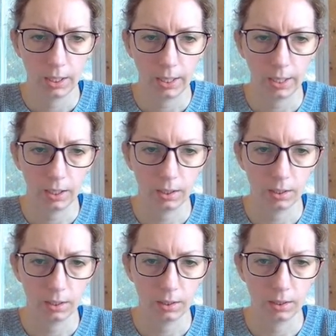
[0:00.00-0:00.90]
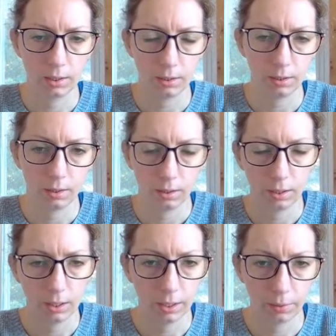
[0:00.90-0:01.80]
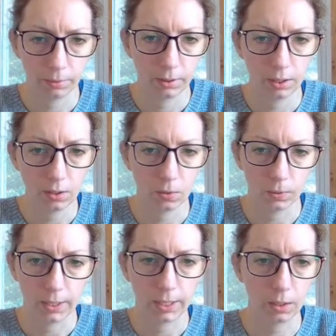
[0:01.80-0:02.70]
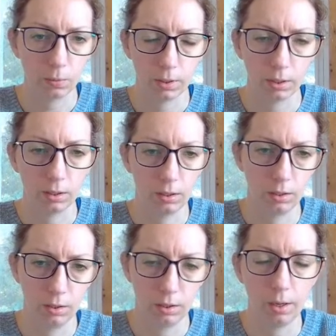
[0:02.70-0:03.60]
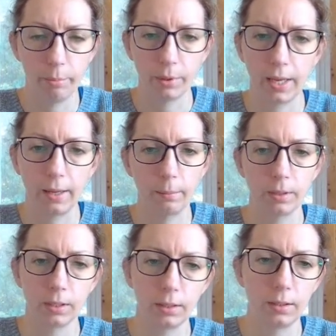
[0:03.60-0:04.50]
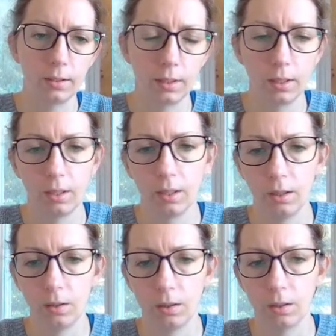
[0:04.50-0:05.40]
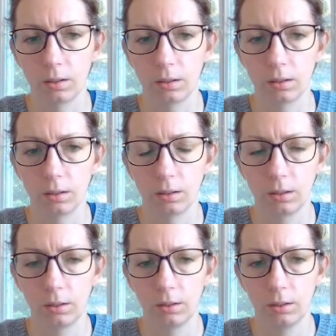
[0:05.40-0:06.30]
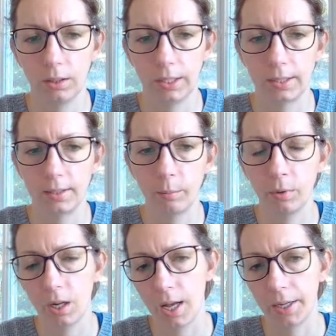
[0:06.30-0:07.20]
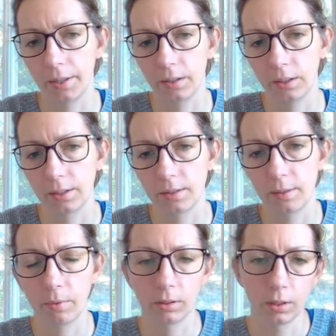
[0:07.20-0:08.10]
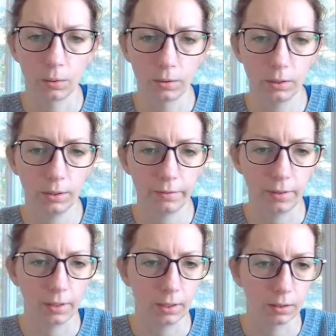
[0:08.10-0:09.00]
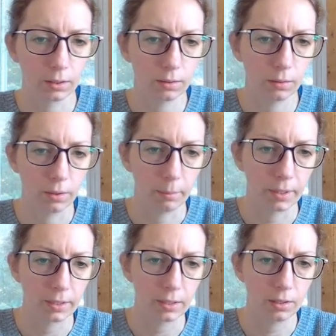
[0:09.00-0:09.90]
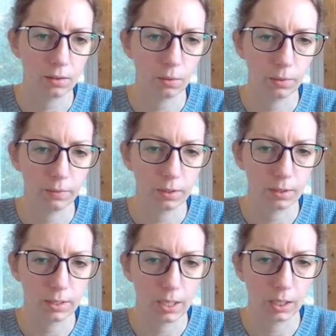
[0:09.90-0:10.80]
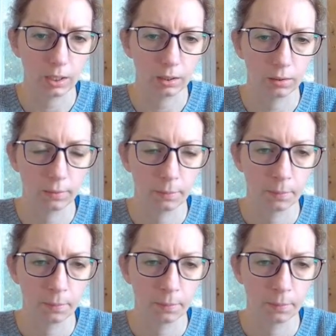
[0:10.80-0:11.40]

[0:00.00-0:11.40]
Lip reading: and I really don't like when upper cabinets are like some are higher and some are lower. I find it looks quite messy, so we've just taken